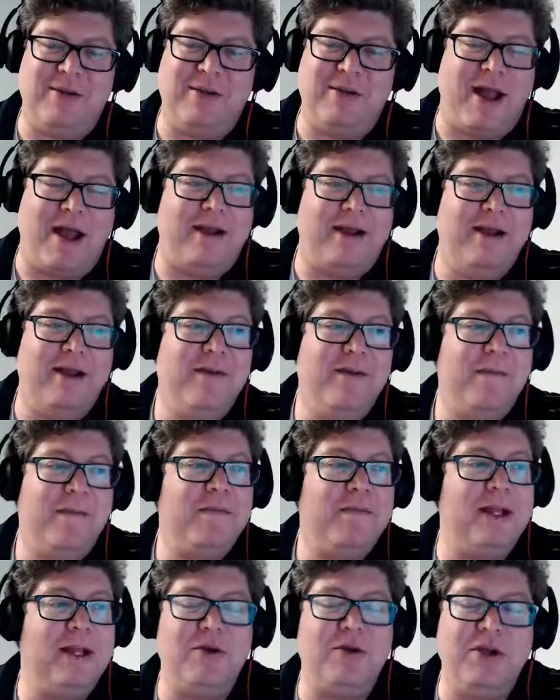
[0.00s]
back.
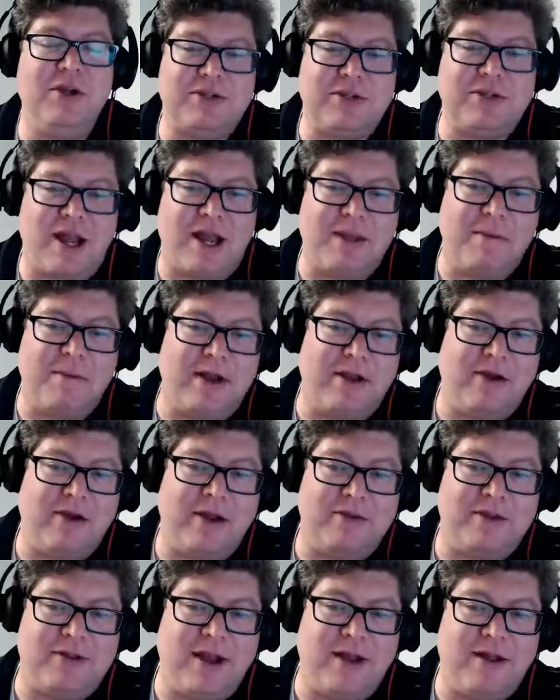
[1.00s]
Uh, you're talking about your
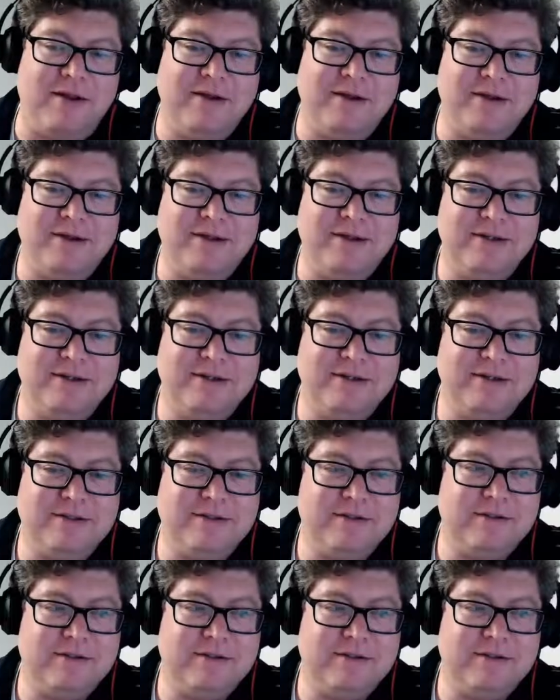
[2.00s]
hotel. Oh